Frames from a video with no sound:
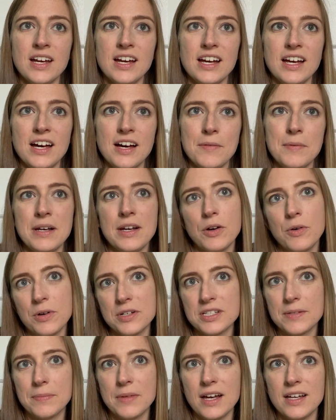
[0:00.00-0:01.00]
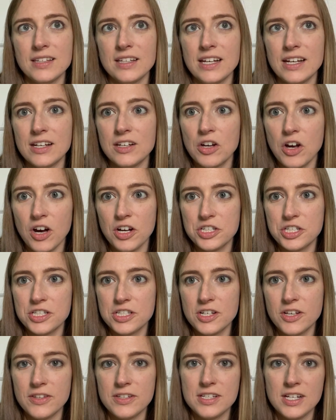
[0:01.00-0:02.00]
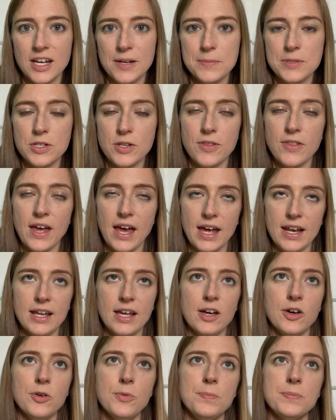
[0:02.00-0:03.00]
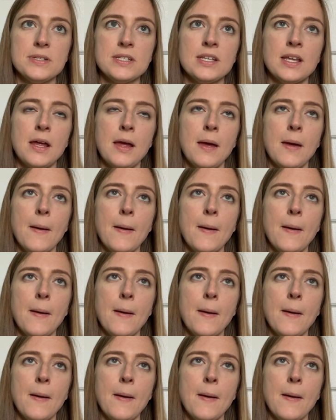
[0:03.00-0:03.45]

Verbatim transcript: and of course I'm not like nauseous all the time, so that helps,